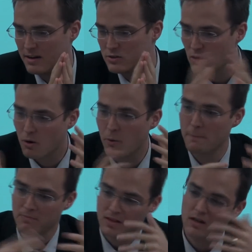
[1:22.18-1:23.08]
Uh,
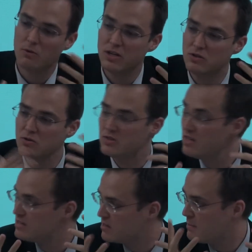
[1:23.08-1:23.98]
so you know, we do
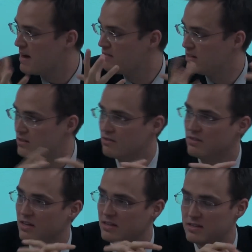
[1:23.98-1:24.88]
see some evidence of
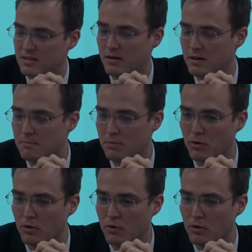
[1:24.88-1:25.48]
these uh,